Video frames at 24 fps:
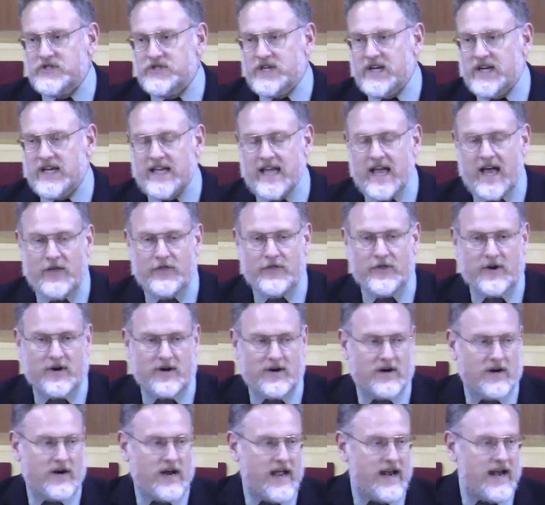
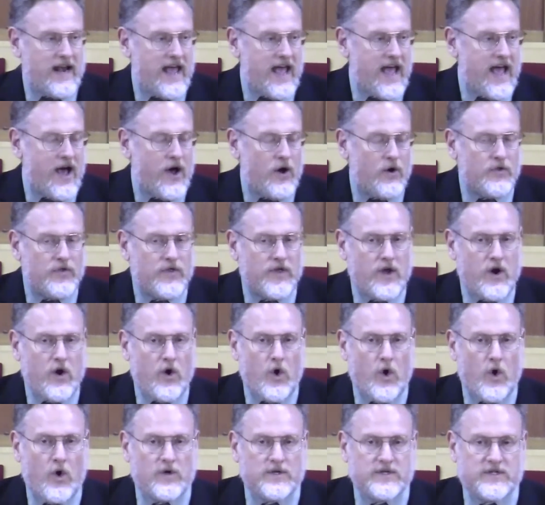together and how the
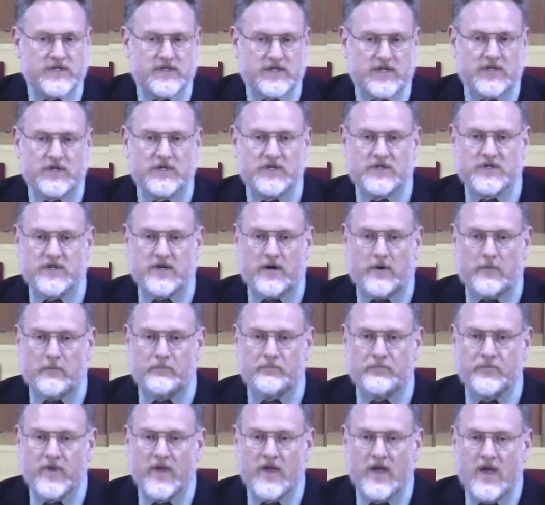whole
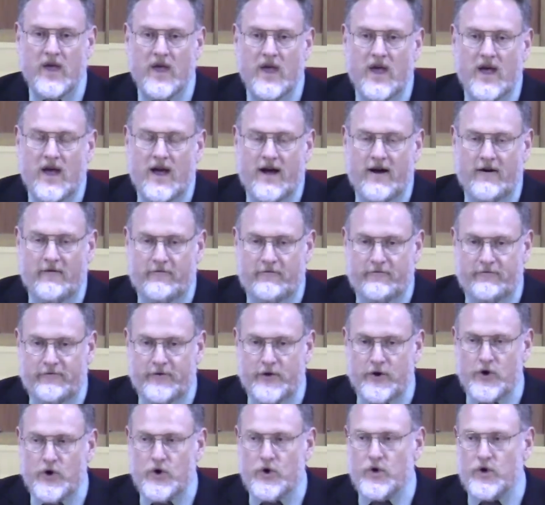system of
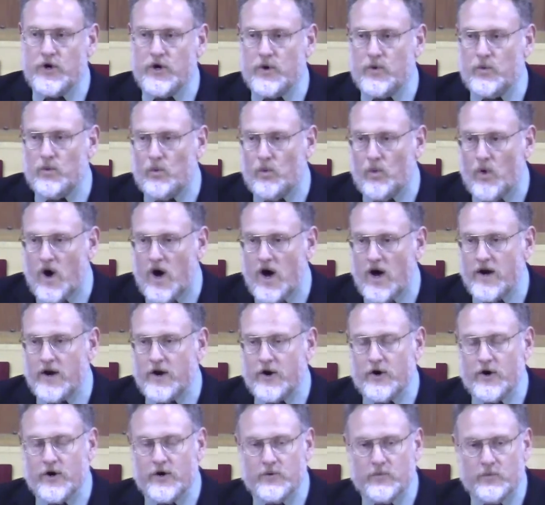food and
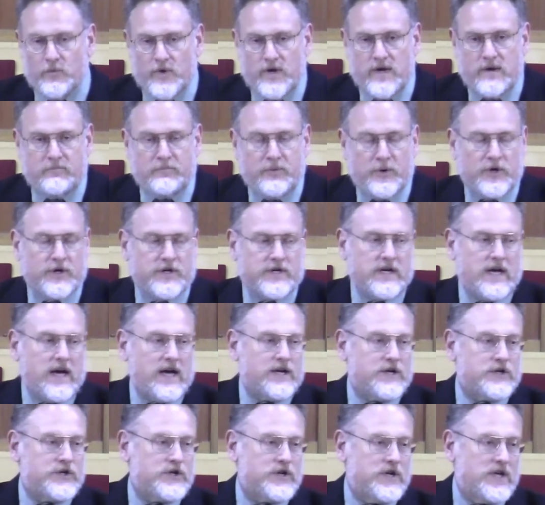water and
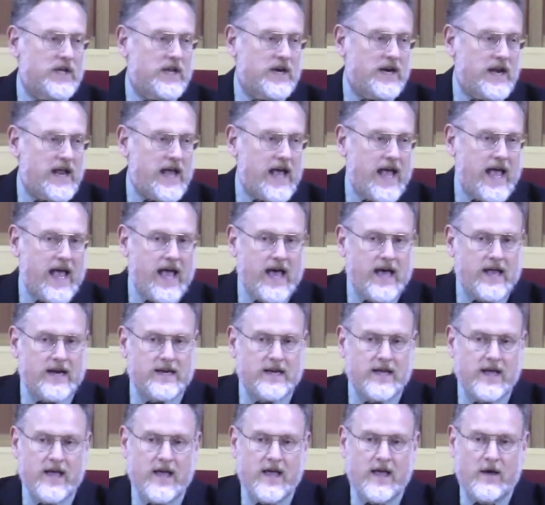reproduction
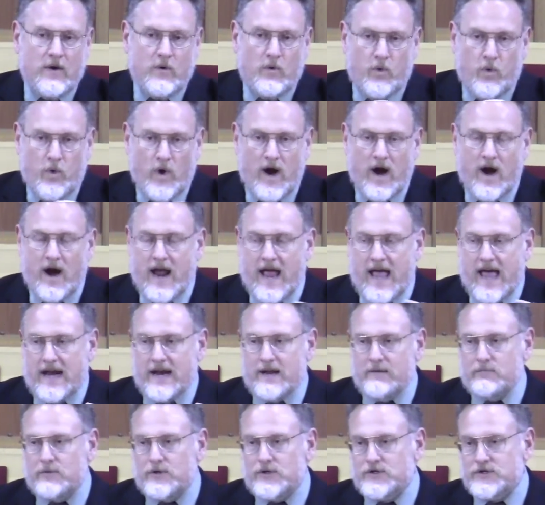and where
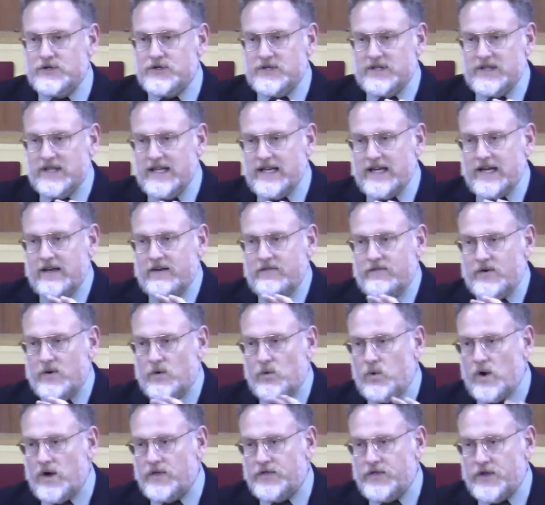animals live and
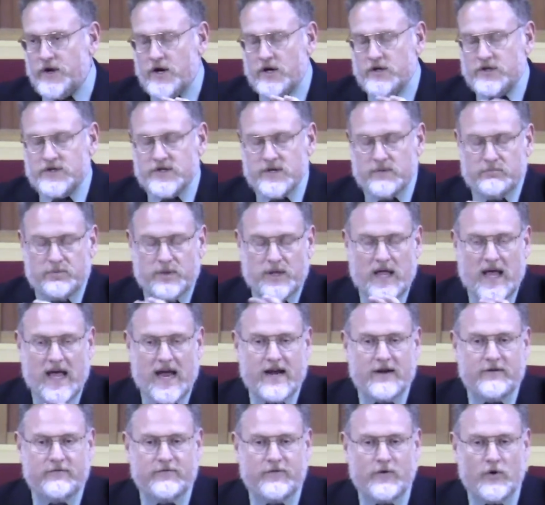what they're
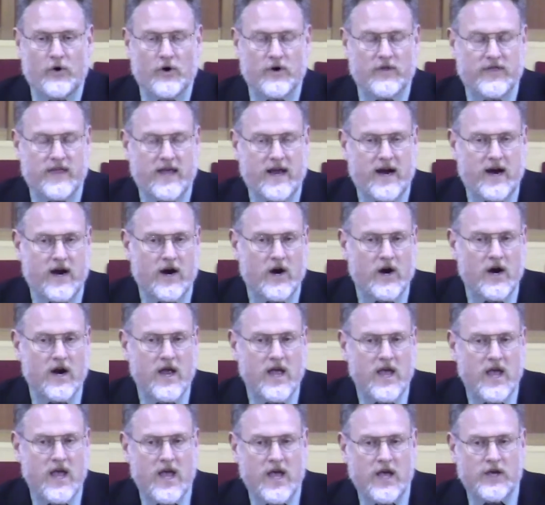supplied for there,
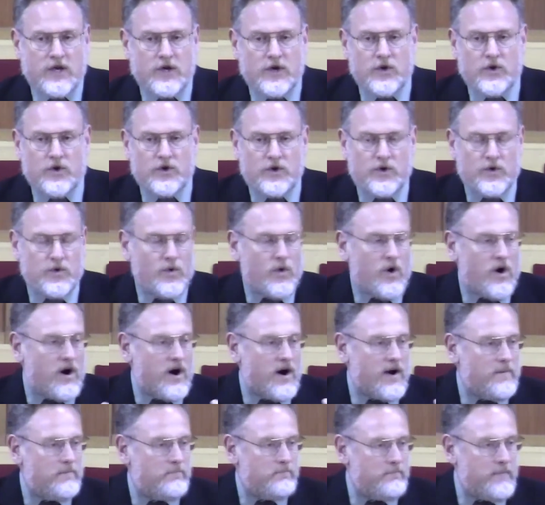you, you
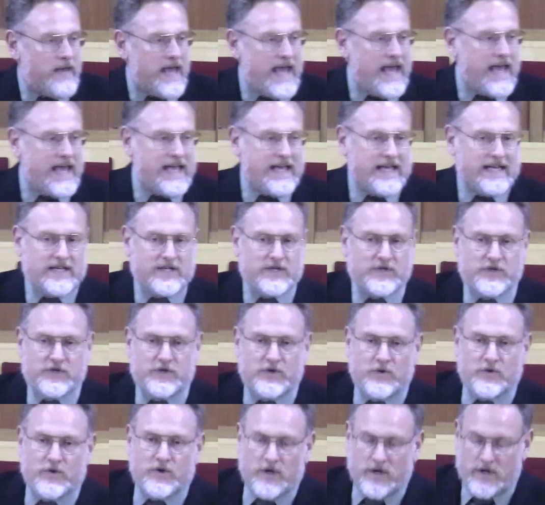are amazed.
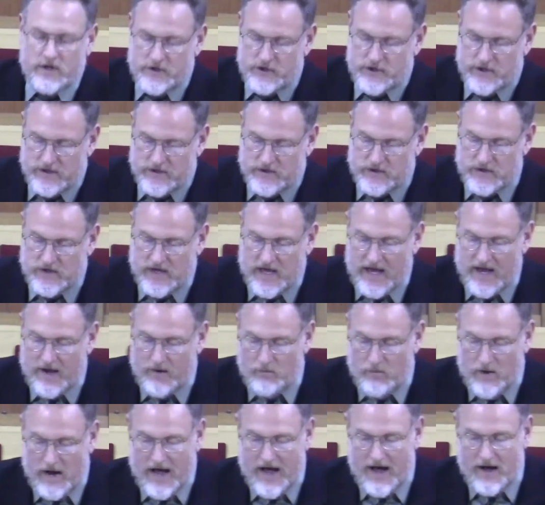You could just say,
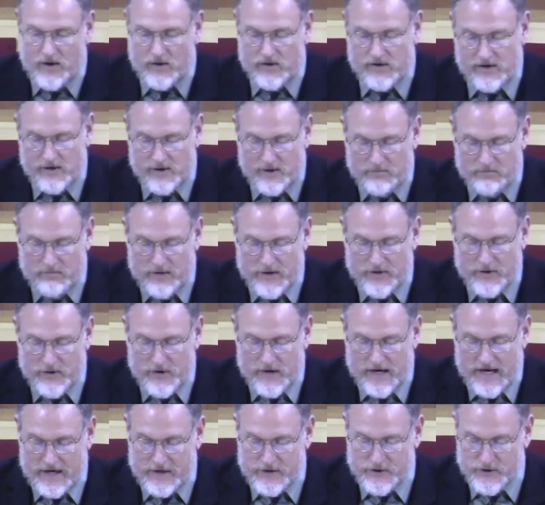wow, you know, Mother
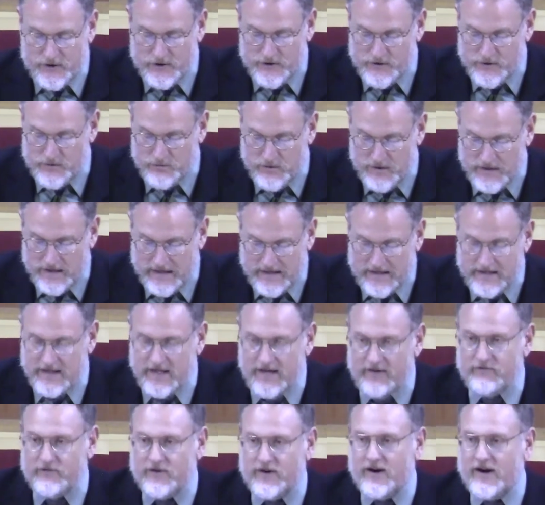Nature is really
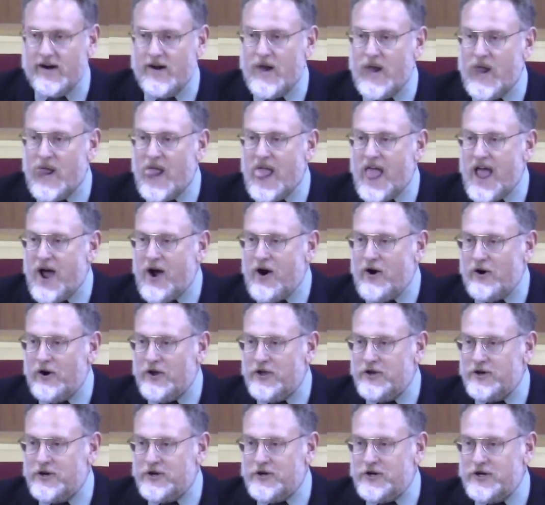clever. Or
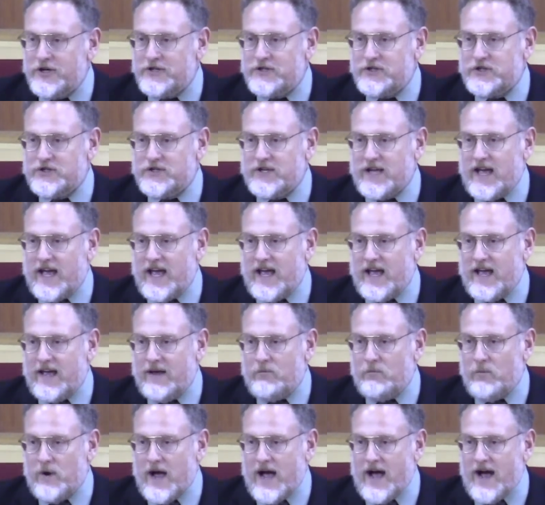you could
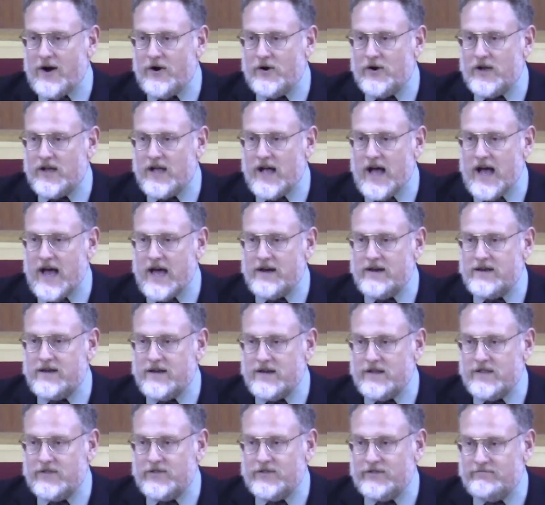say, wow, God
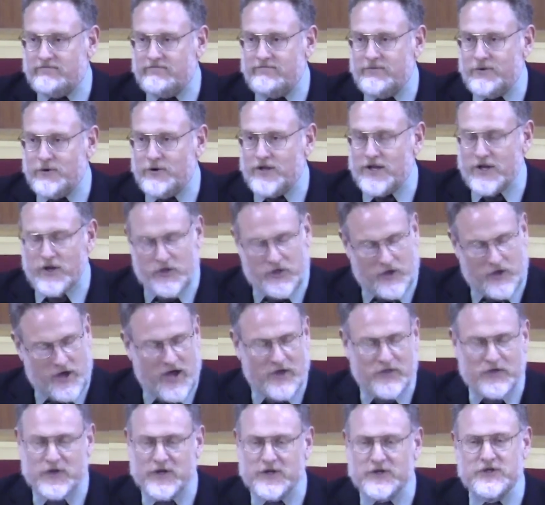really
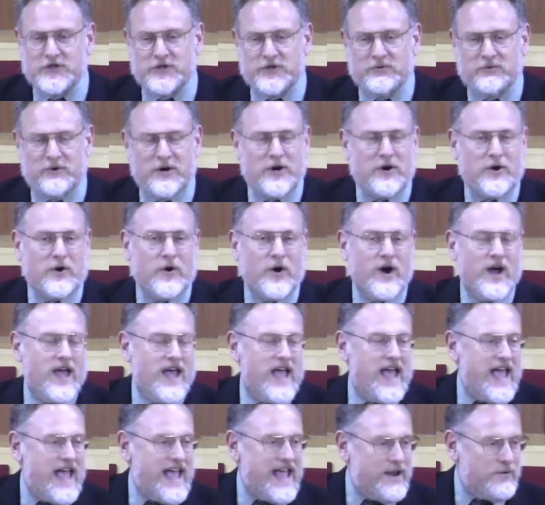thought this through.
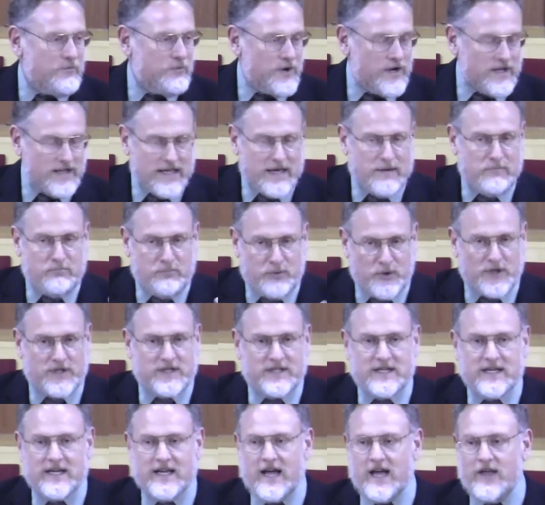He really put
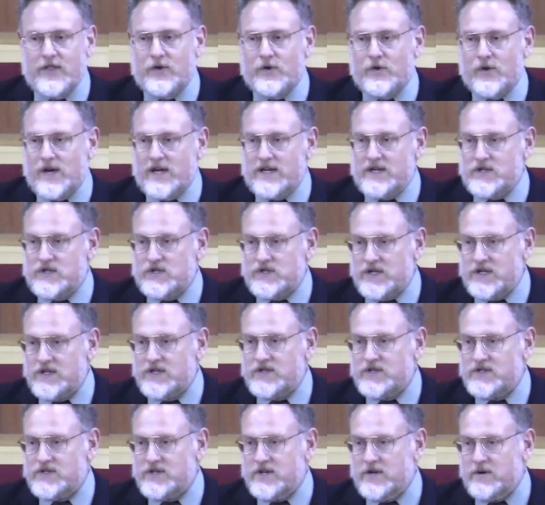together a
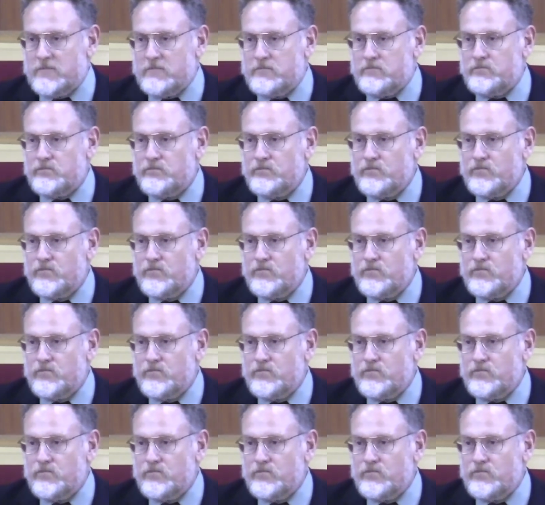system